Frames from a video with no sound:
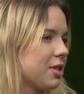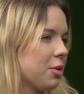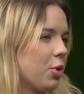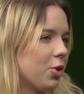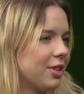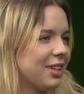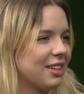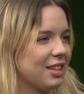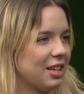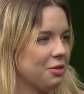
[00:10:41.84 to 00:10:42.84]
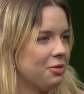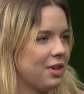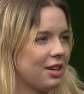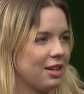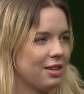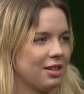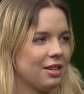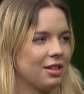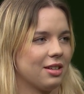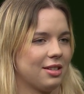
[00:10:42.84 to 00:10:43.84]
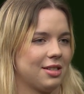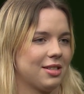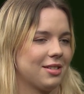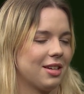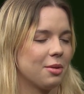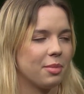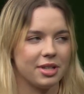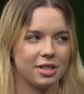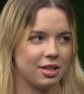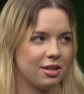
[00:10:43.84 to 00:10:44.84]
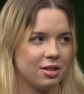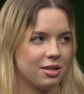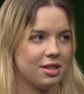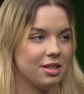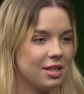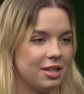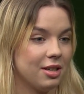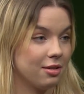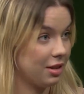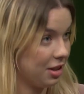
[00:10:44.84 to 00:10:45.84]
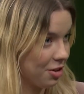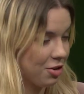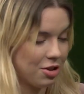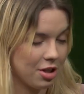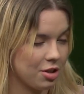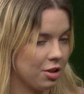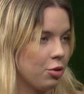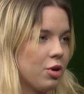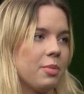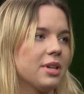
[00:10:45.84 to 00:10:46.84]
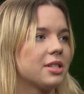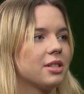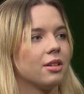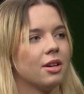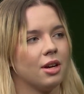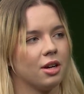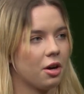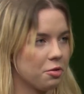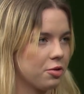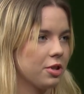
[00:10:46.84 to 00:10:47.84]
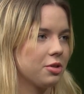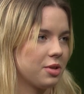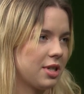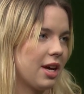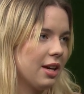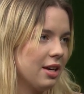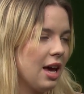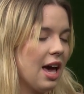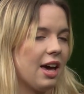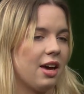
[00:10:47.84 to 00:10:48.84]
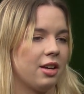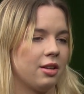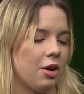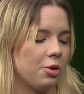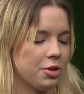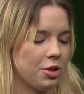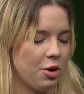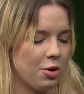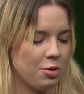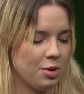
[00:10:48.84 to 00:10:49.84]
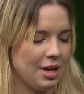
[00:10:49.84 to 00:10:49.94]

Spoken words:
that Poland can give, and I think it's an amazing city here, Szczecin, or amazing country to stay. And I also